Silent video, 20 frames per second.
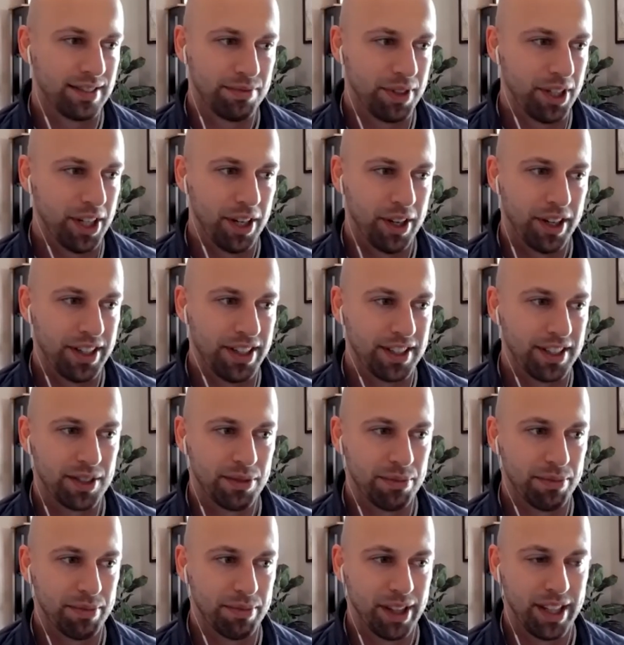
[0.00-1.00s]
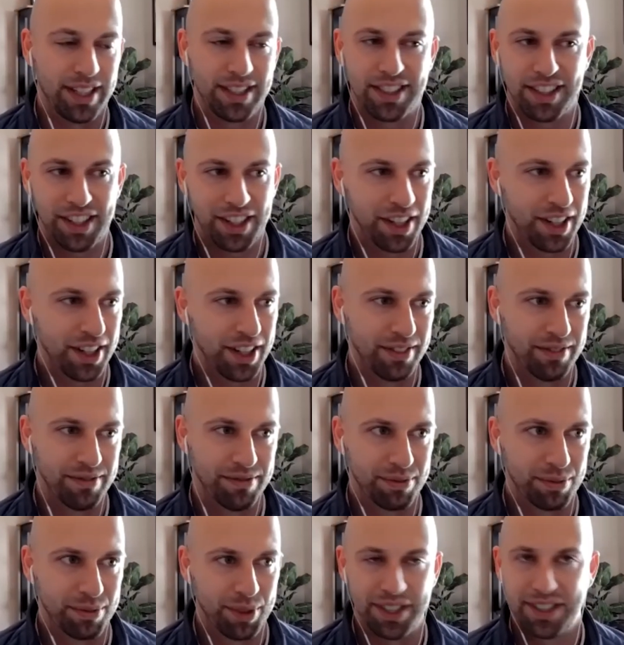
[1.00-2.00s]
You know, I did some leasing
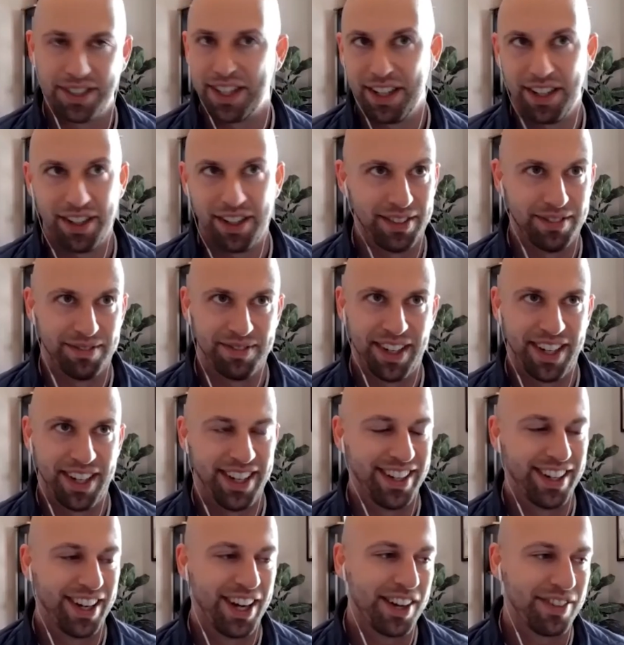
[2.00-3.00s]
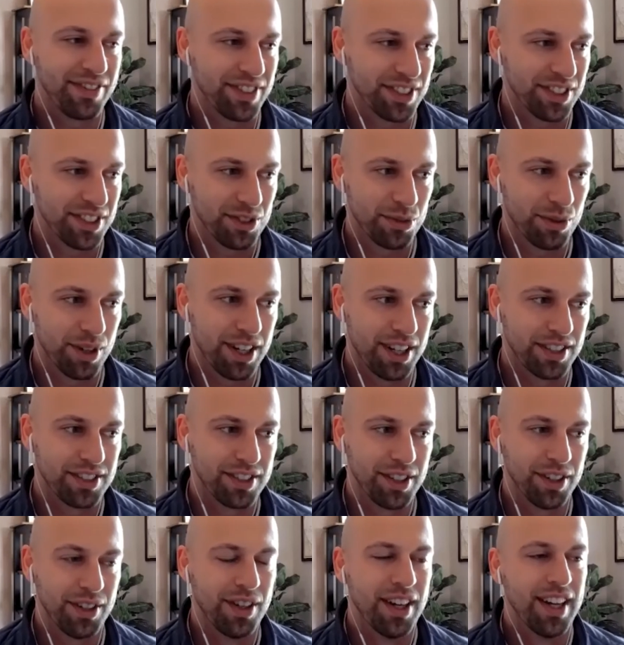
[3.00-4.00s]
on retail and and office as well.
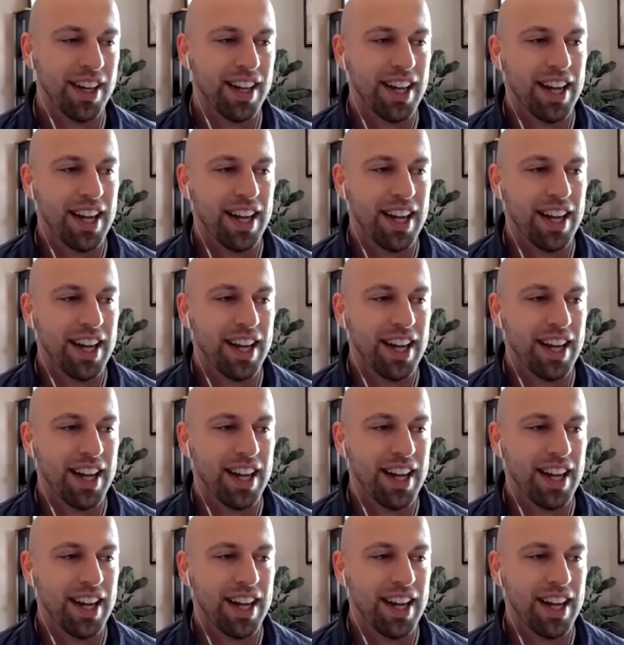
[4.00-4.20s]
So